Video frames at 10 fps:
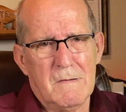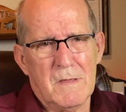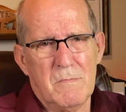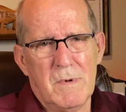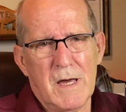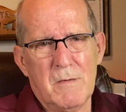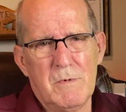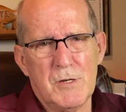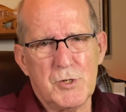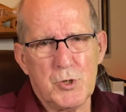They might have
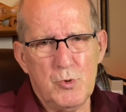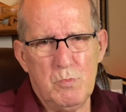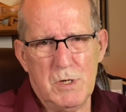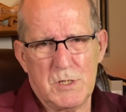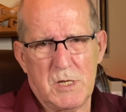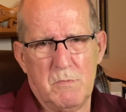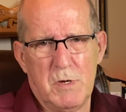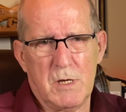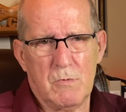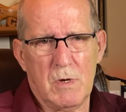been too busy
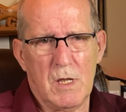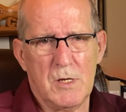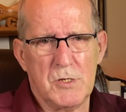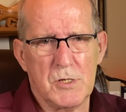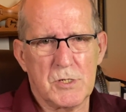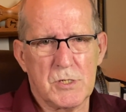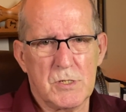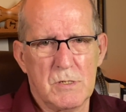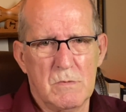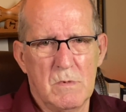being
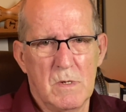religious.